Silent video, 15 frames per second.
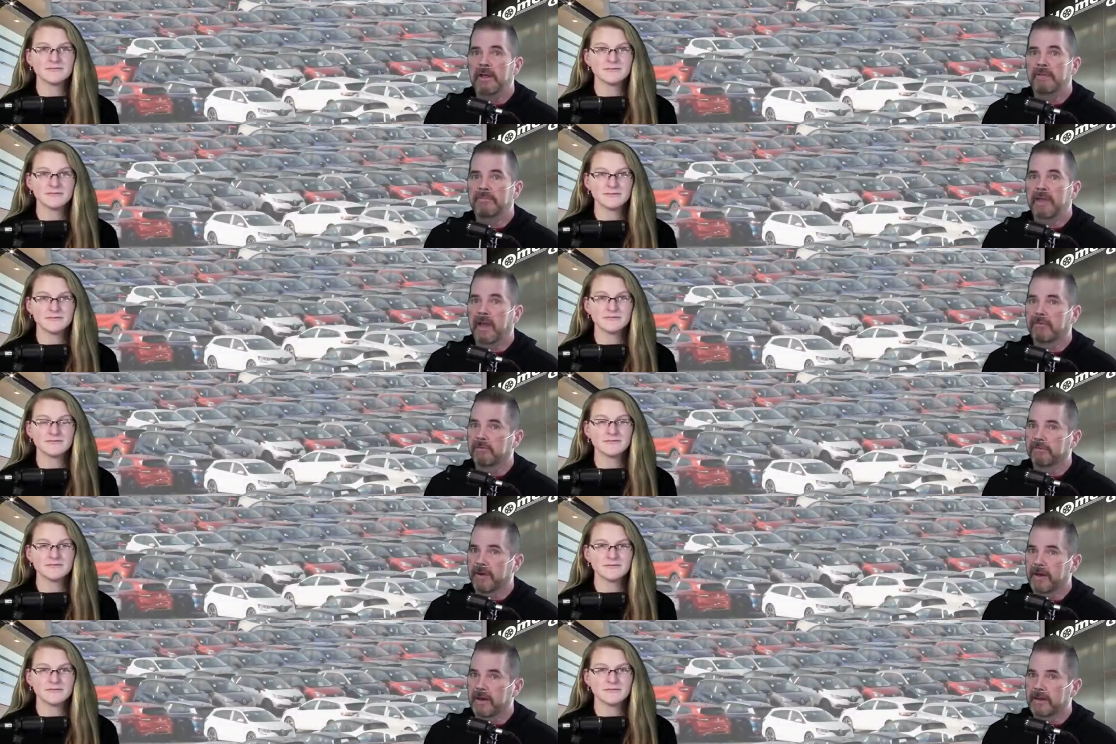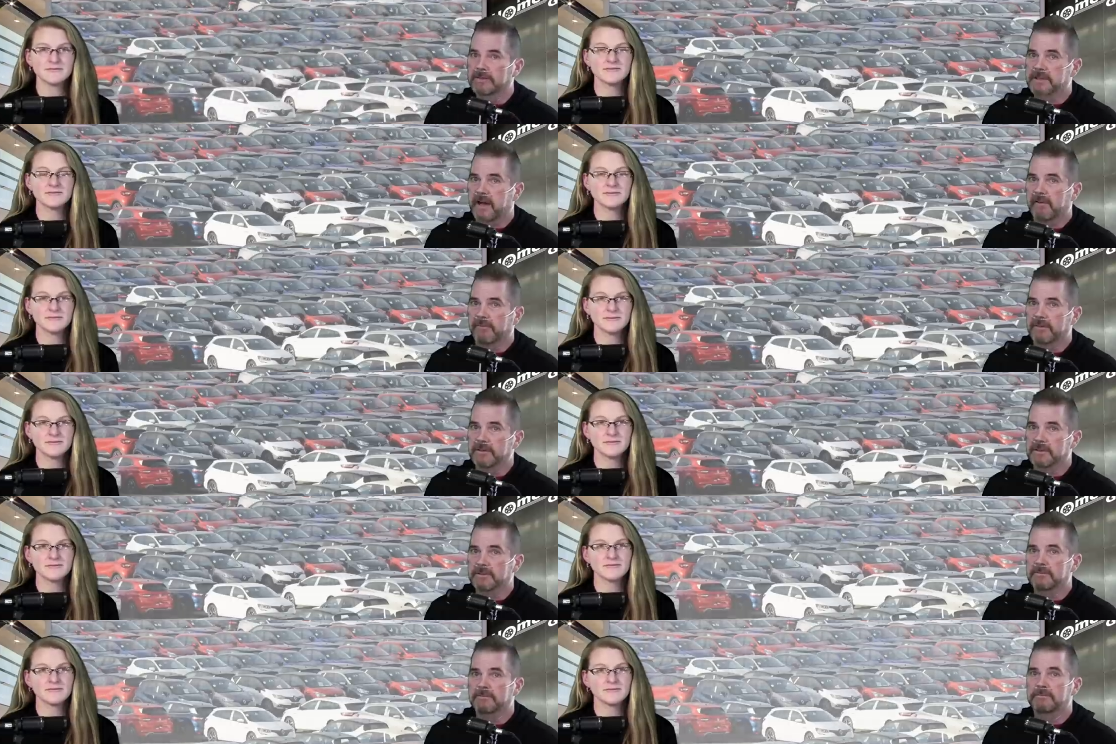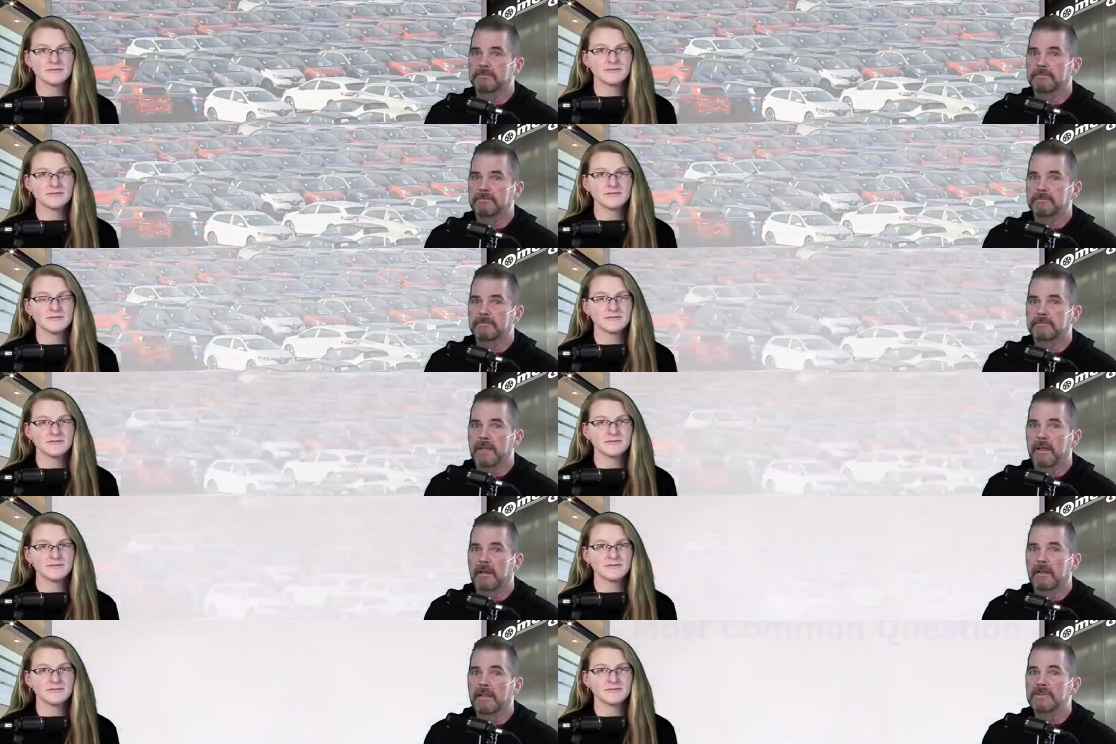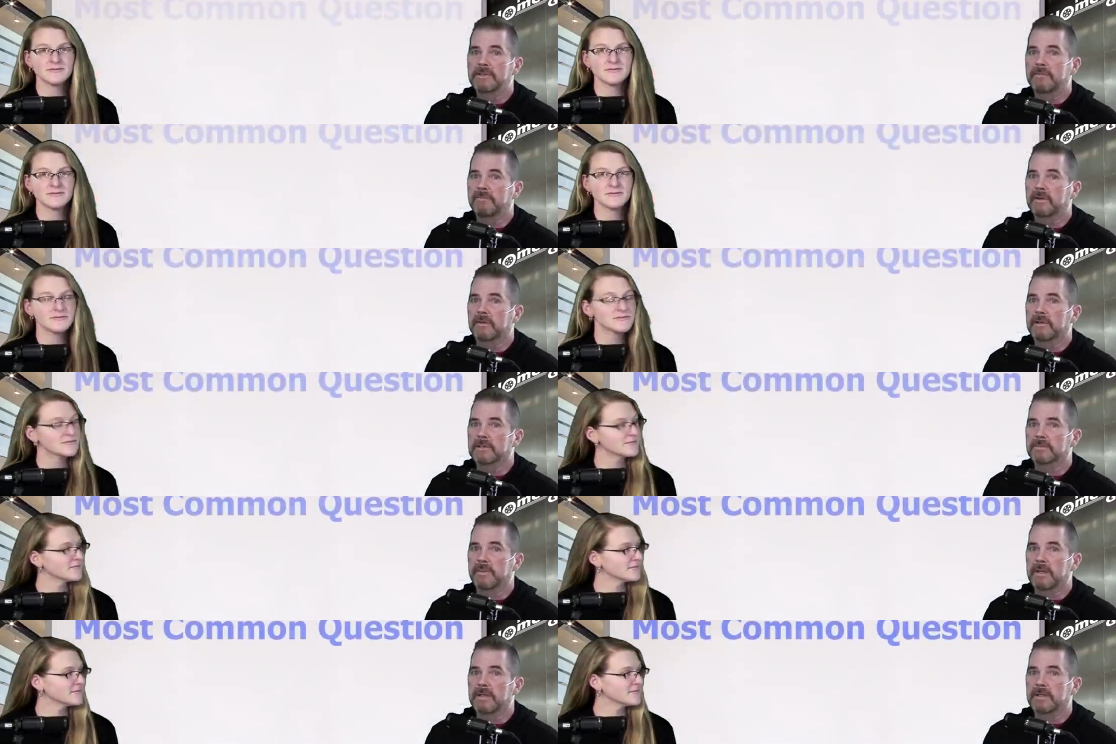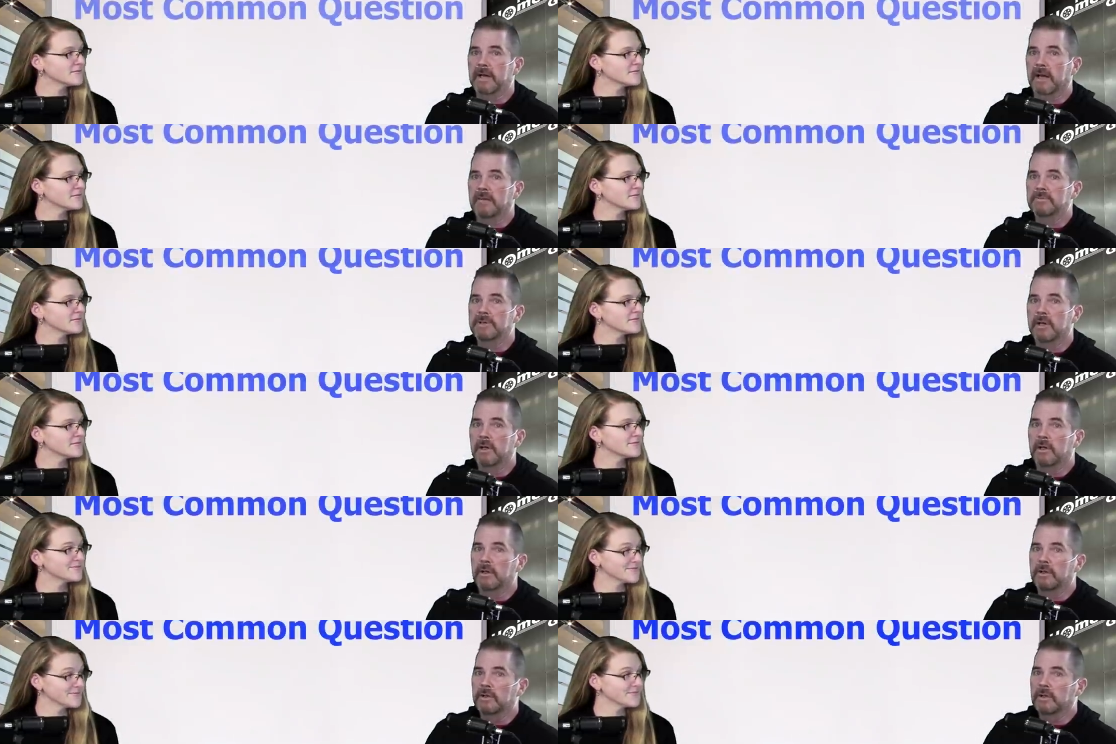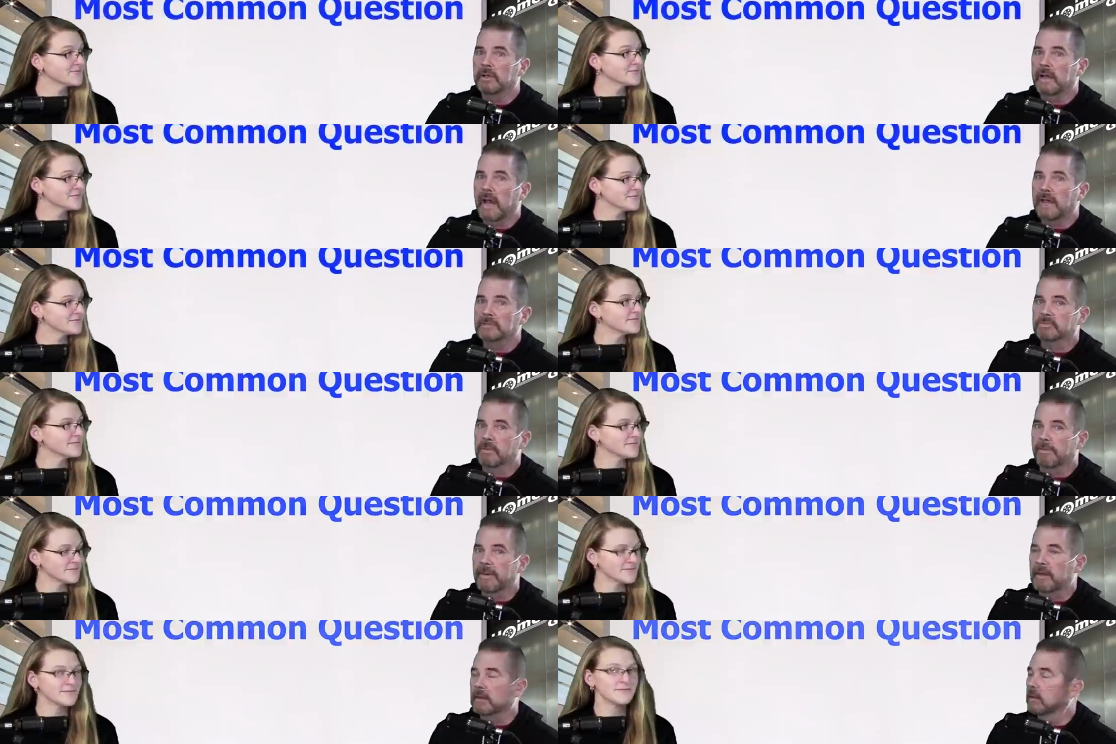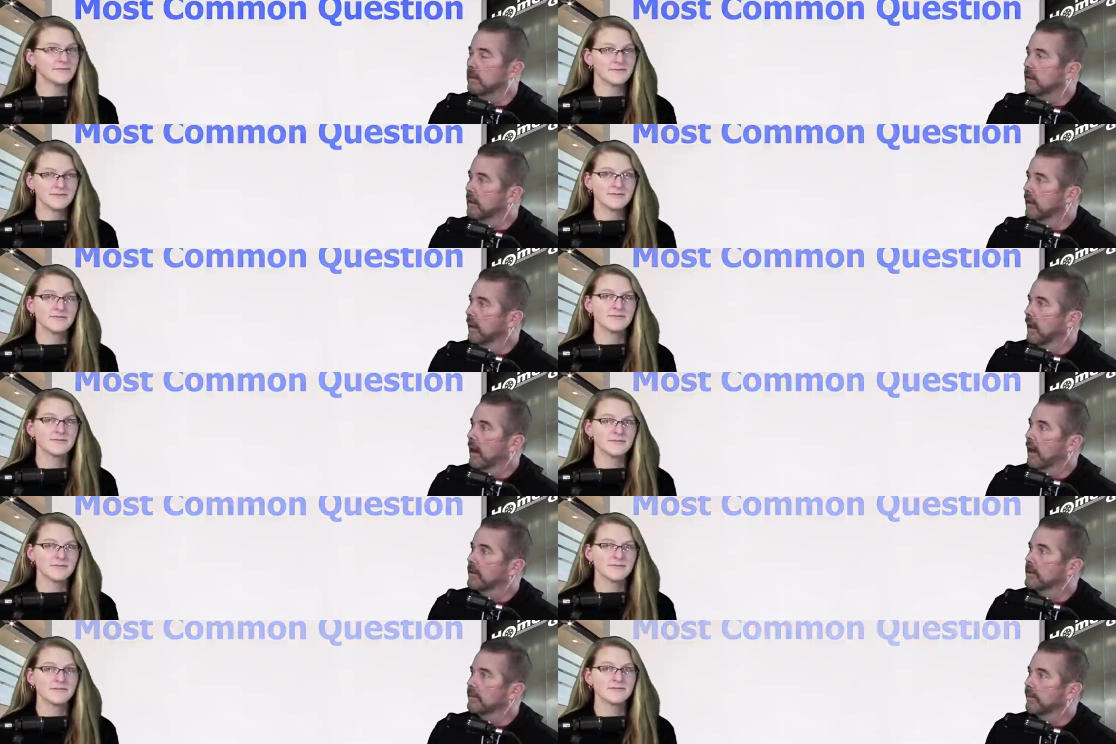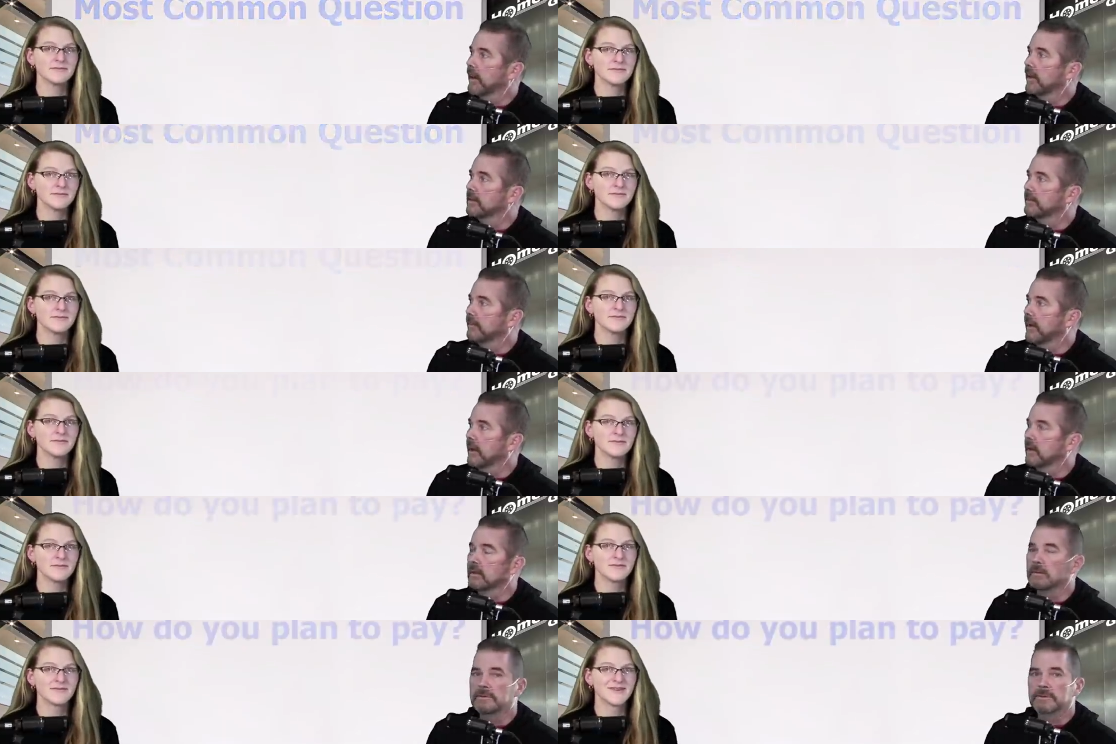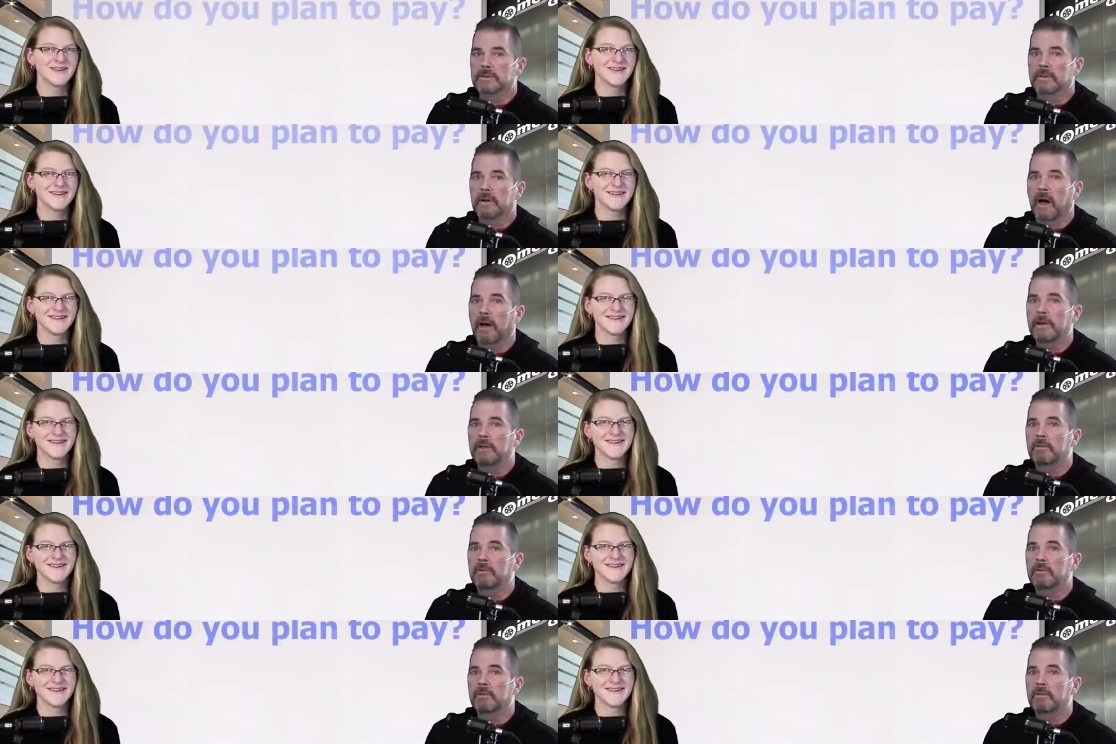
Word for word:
Speaker 1: if they have a finance office. Liz, you've done this many times. You get asked repeatedly, how do you plan to pay? So how do